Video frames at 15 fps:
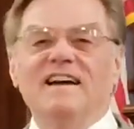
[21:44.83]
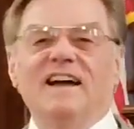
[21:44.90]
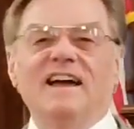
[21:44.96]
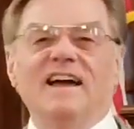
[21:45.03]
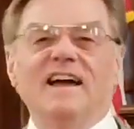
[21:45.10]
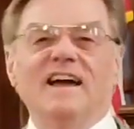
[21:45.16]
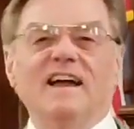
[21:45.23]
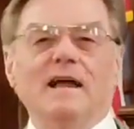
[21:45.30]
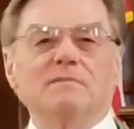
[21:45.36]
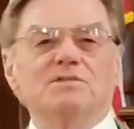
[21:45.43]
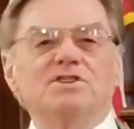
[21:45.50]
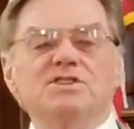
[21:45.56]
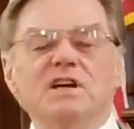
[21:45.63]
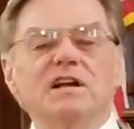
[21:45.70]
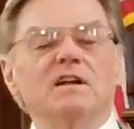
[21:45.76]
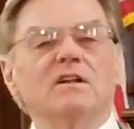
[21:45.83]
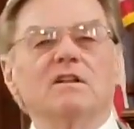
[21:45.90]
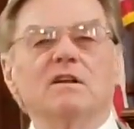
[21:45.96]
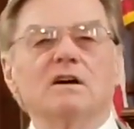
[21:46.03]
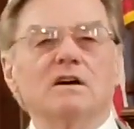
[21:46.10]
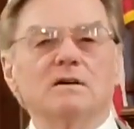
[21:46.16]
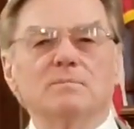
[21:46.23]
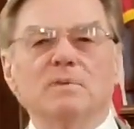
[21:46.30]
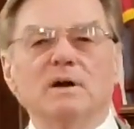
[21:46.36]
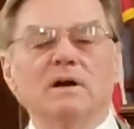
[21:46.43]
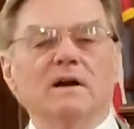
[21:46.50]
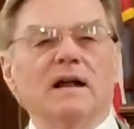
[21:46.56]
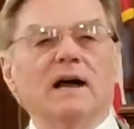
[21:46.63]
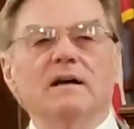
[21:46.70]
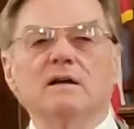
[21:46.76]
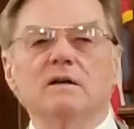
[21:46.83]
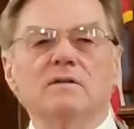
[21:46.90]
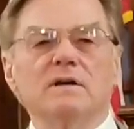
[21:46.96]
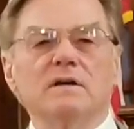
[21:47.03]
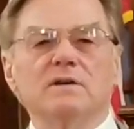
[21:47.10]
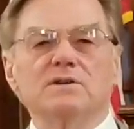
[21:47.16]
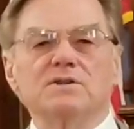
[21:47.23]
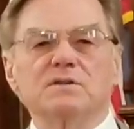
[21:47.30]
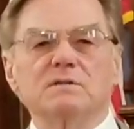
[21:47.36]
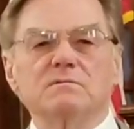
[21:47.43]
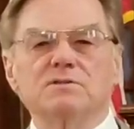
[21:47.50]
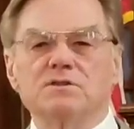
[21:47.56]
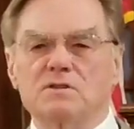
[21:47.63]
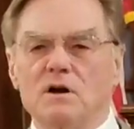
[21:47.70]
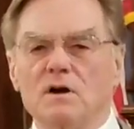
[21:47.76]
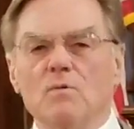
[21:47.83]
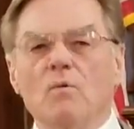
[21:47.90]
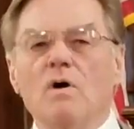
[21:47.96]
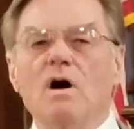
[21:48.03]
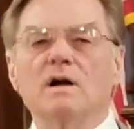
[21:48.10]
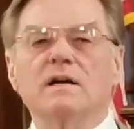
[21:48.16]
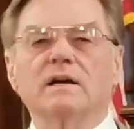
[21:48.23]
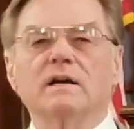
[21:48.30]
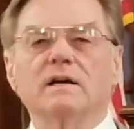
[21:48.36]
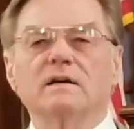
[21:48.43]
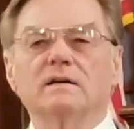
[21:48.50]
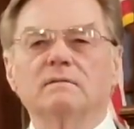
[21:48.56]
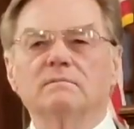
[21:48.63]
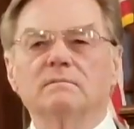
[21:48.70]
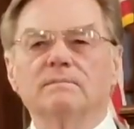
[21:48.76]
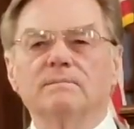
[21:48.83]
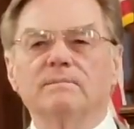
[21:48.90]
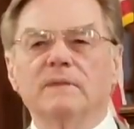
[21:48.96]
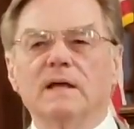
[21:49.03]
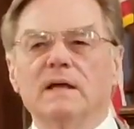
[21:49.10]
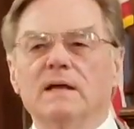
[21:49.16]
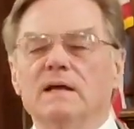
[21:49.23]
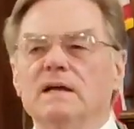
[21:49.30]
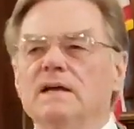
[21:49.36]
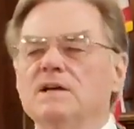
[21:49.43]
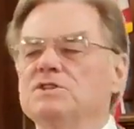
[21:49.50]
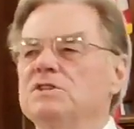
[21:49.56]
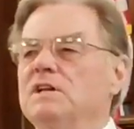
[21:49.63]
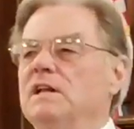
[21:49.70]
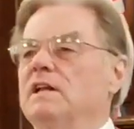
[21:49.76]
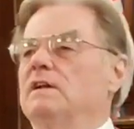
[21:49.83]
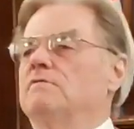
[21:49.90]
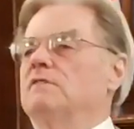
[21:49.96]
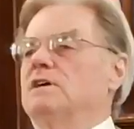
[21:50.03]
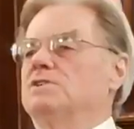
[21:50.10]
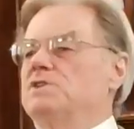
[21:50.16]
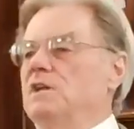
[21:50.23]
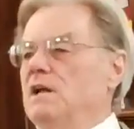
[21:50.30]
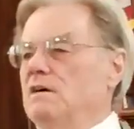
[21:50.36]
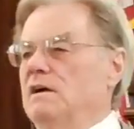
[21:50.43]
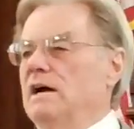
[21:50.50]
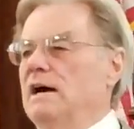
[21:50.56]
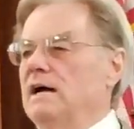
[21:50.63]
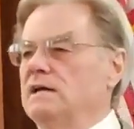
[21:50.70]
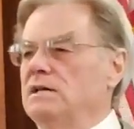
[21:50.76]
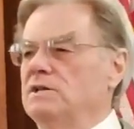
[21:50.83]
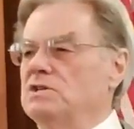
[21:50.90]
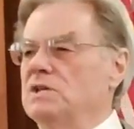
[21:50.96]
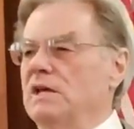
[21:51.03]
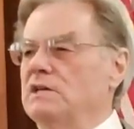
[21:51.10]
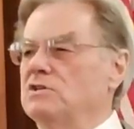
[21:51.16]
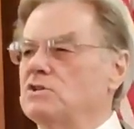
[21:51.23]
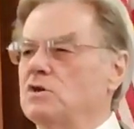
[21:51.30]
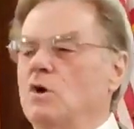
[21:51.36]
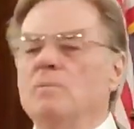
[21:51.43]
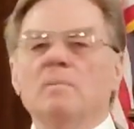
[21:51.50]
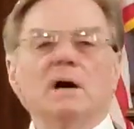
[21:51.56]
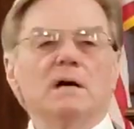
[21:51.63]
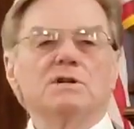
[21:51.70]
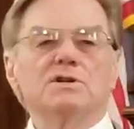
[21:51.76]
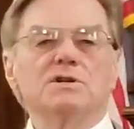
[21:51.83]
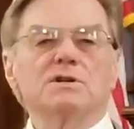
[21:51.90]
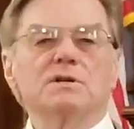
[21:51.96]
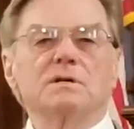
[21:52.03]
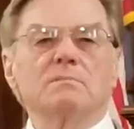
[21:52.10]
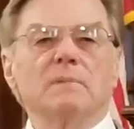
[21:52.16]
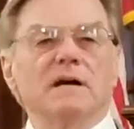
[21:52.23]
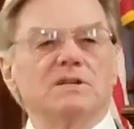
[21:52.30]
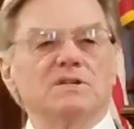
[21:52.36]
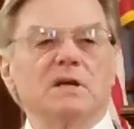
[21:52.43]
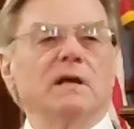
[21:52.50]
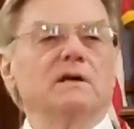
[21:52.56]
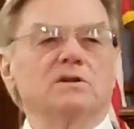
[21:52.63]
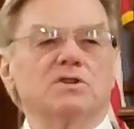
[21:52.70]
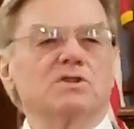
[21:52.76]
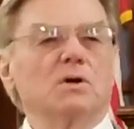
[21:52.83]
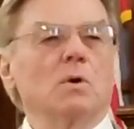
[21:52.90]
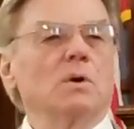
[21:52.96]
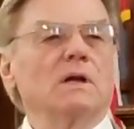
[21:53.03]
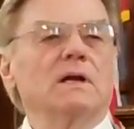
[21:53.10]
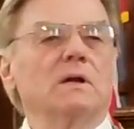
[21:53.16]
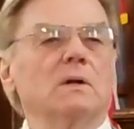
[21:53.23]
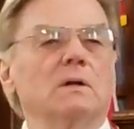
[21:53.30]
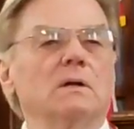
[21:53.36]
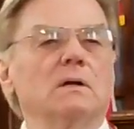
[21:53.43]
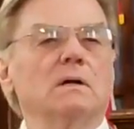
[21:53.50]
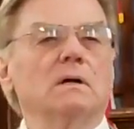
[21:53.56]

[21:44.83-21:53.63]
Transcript: And I'm sitting on a long pier, and I hear this: "Start walking." Isn't it interesting how God can say so much by saying so little?